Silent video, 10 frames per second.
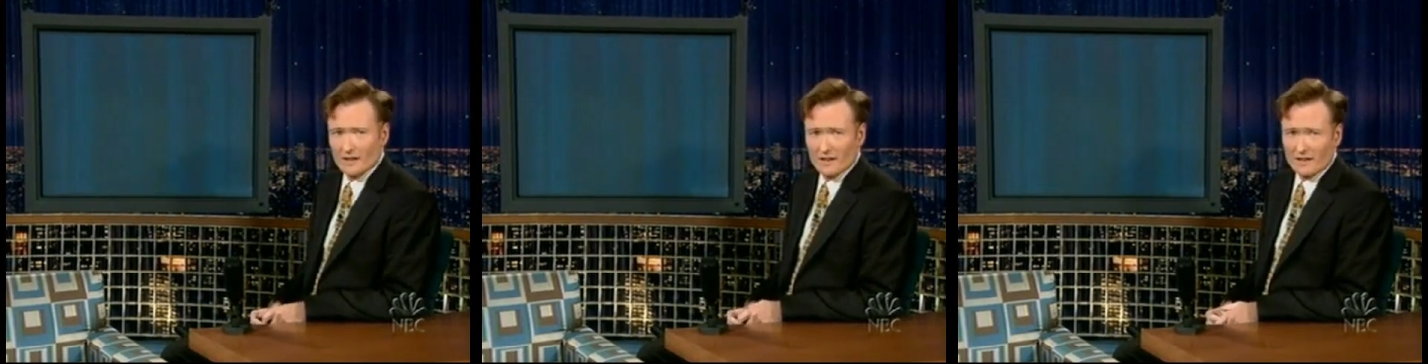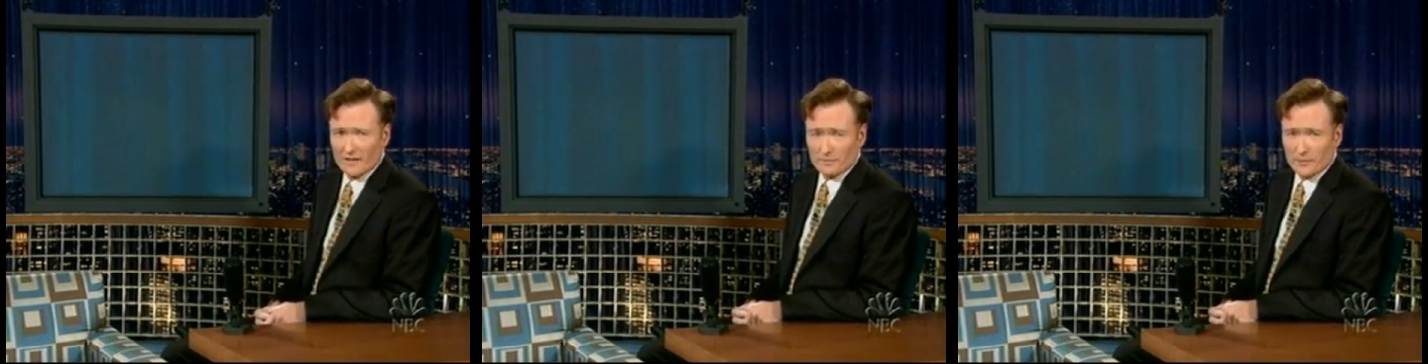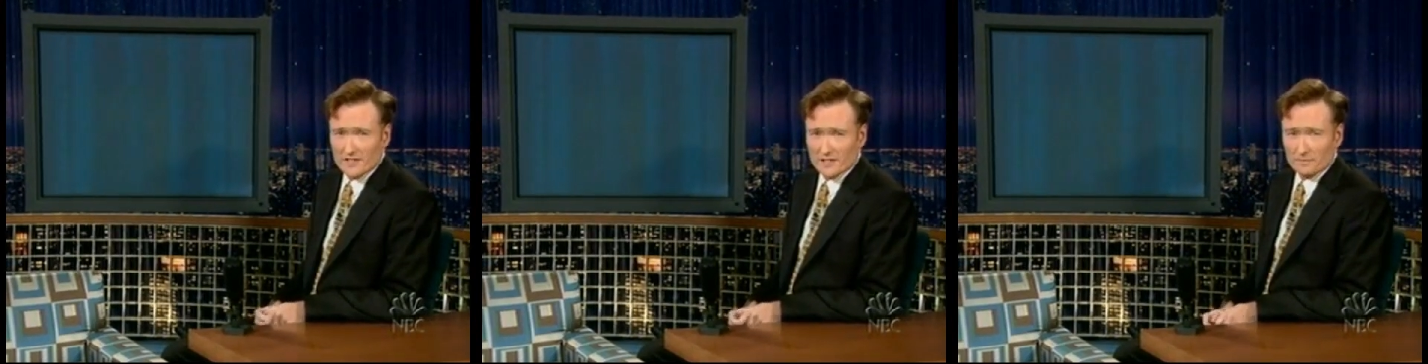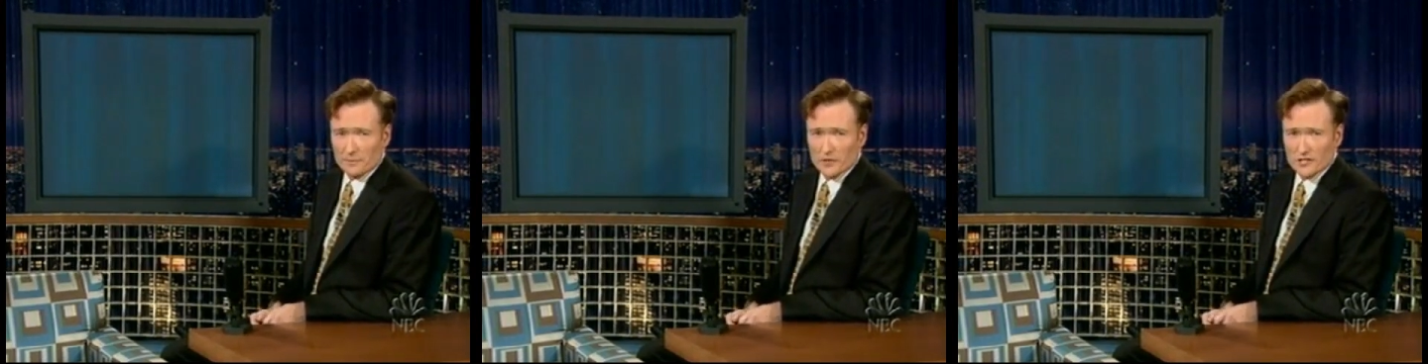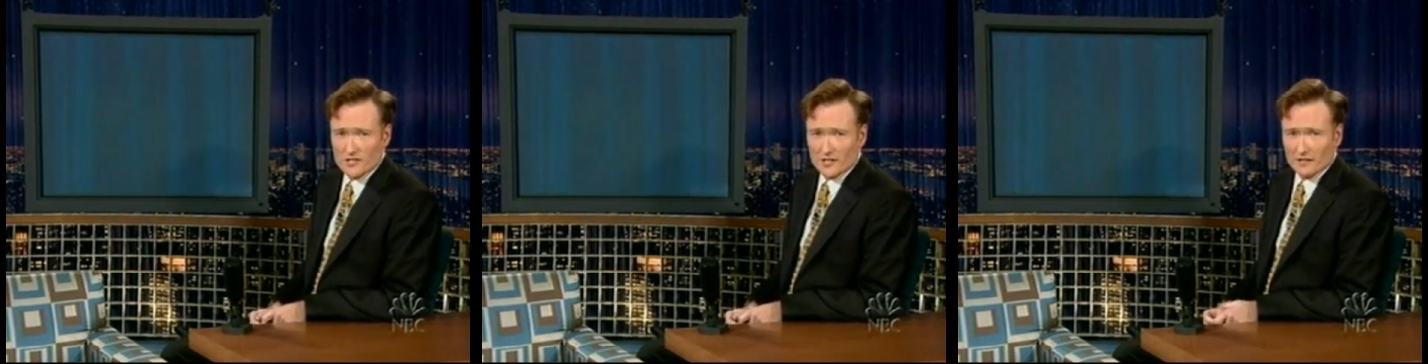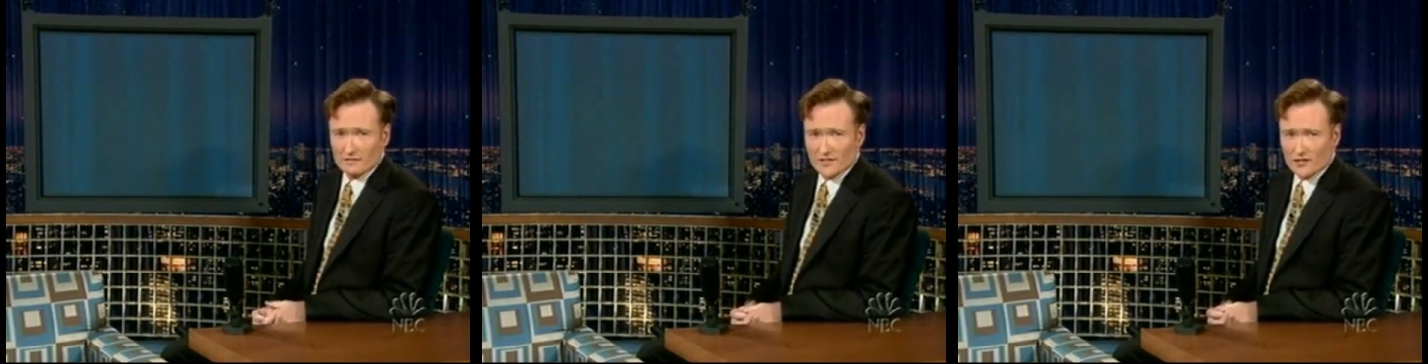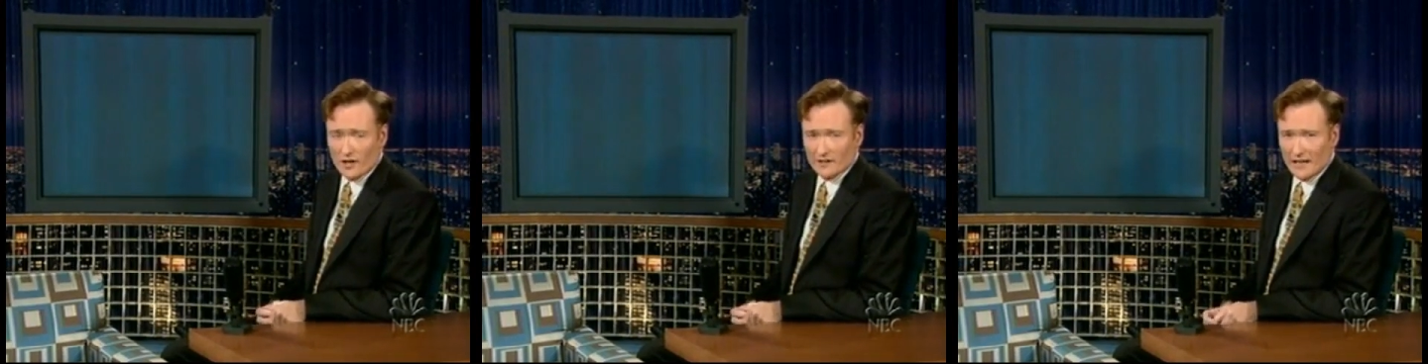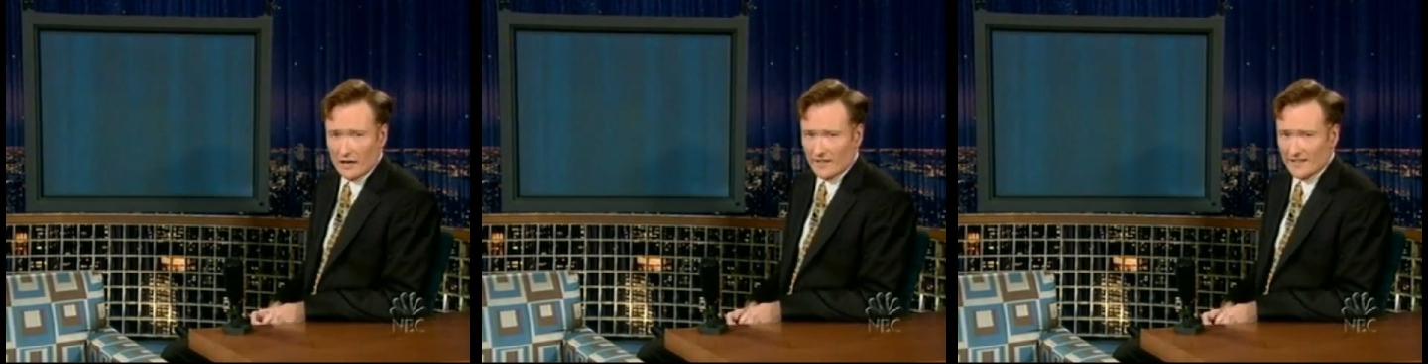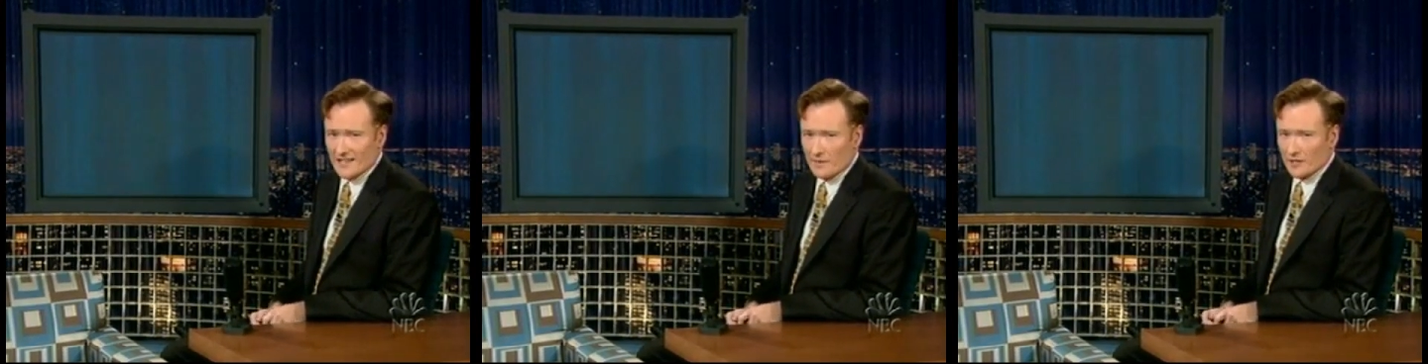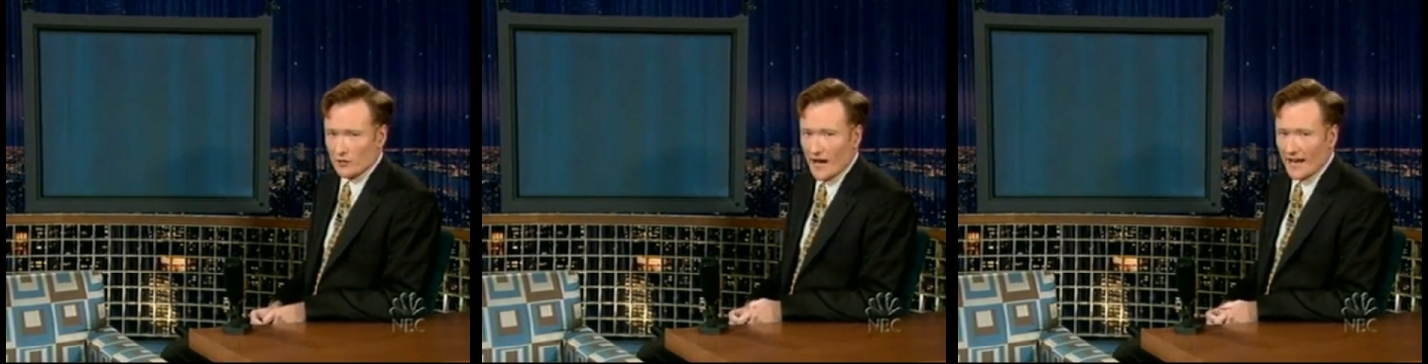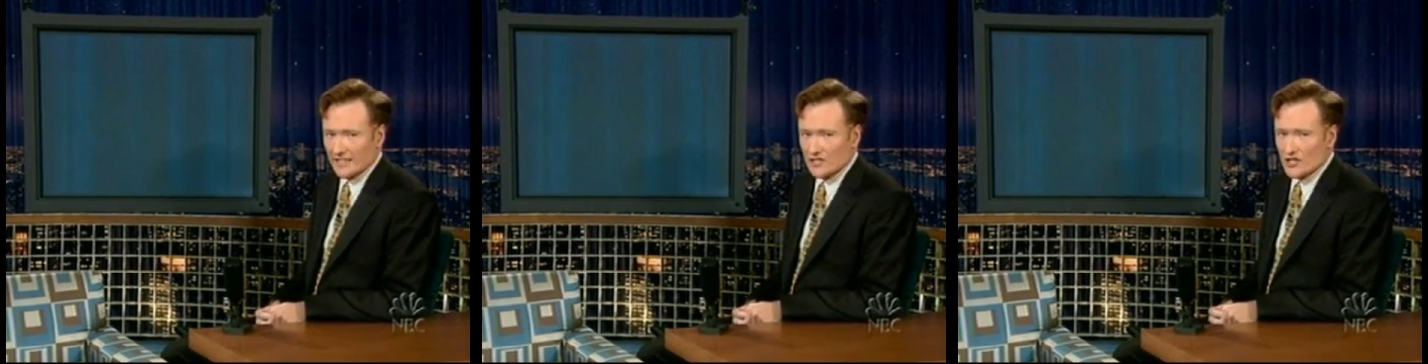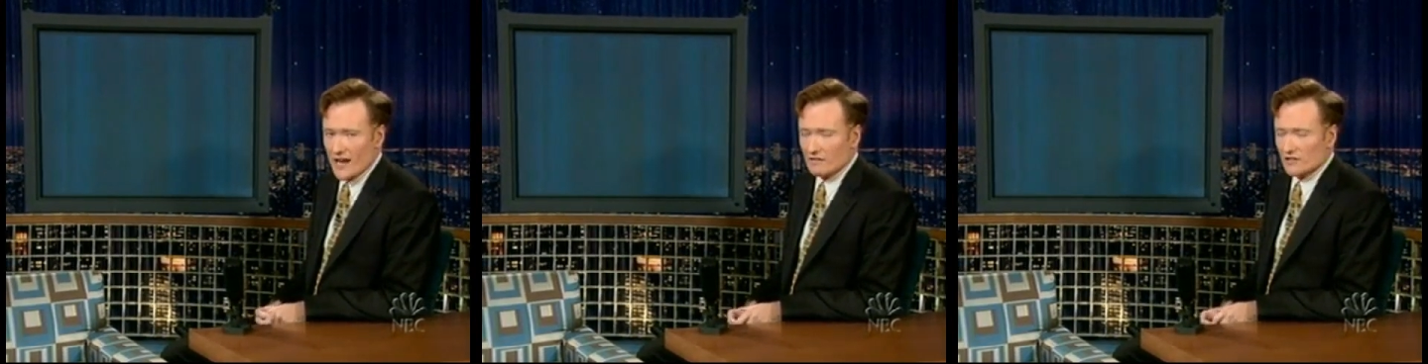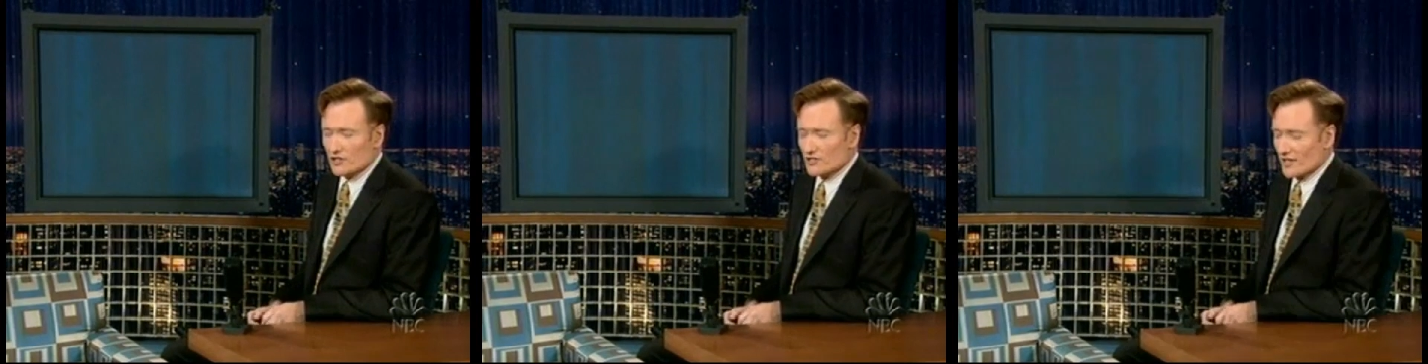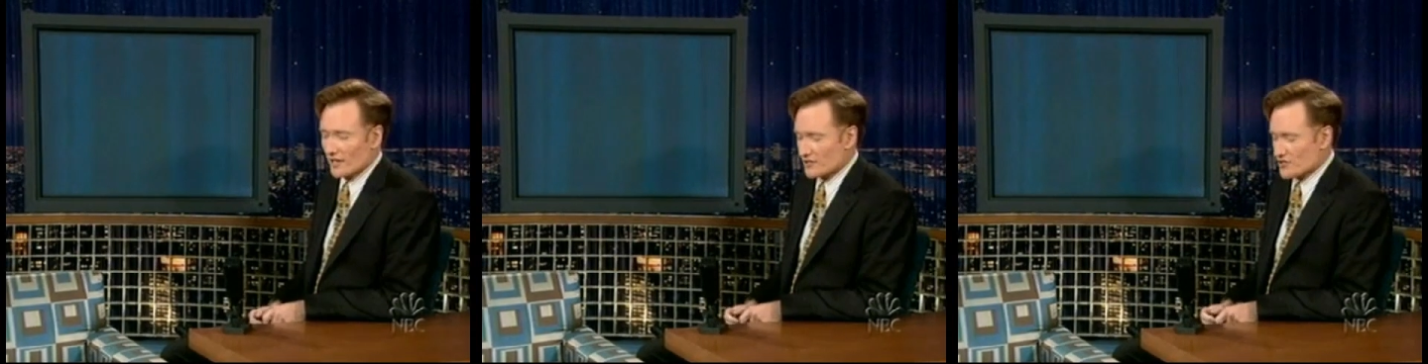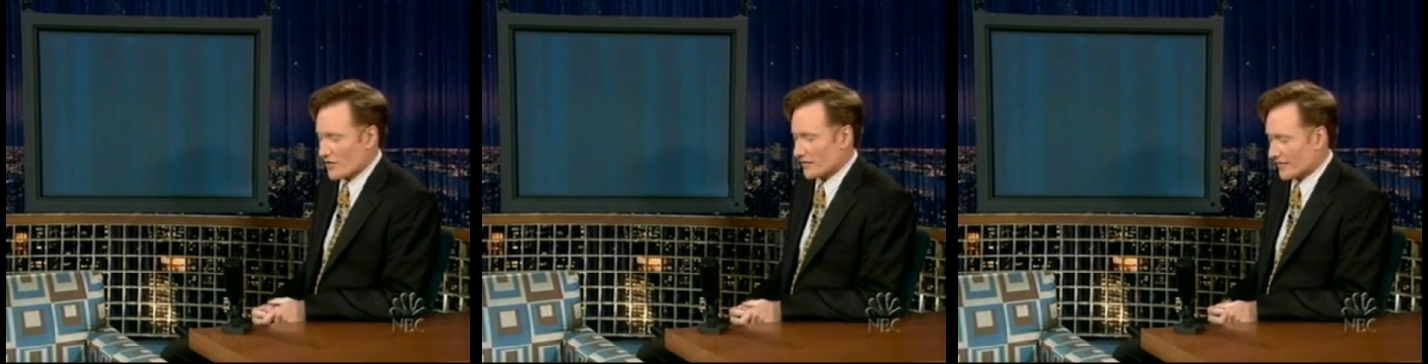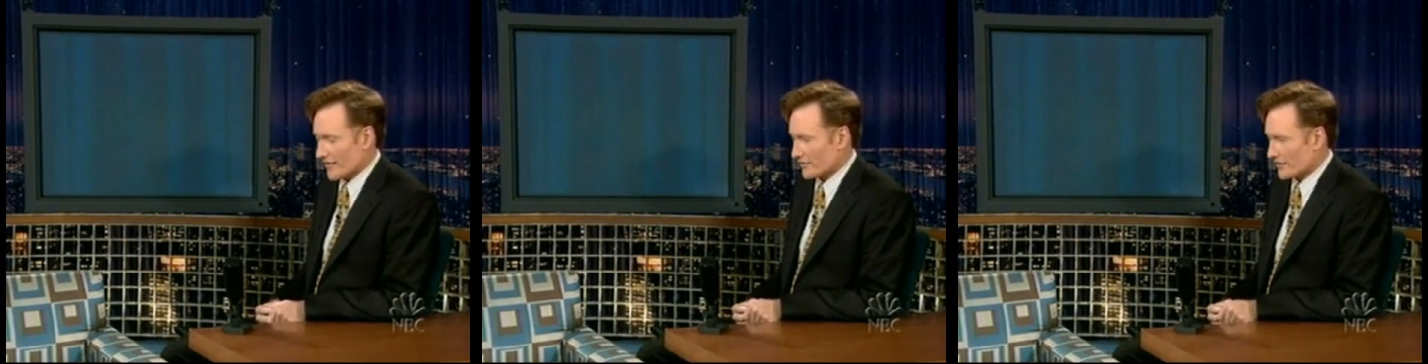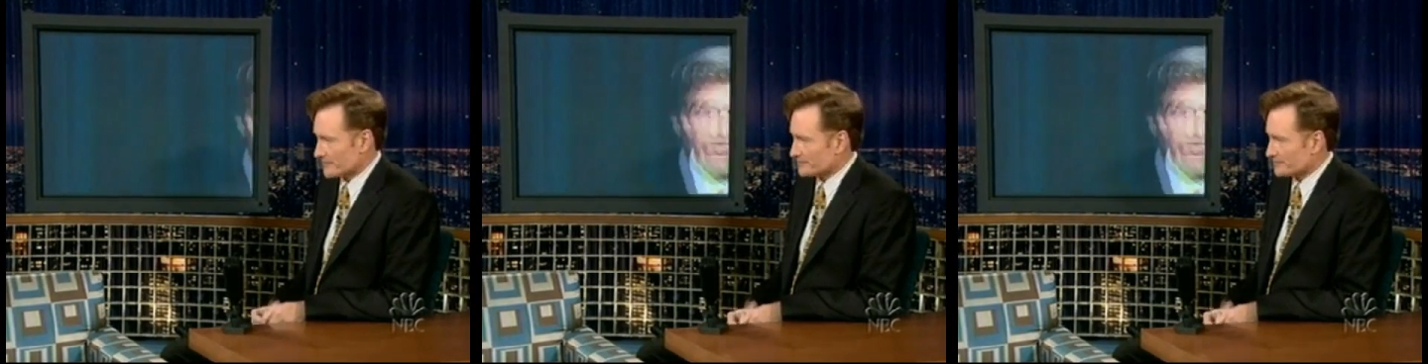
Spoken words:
All right, President Bush, let's talk now to the Democratic challenger, Senator John Kerry.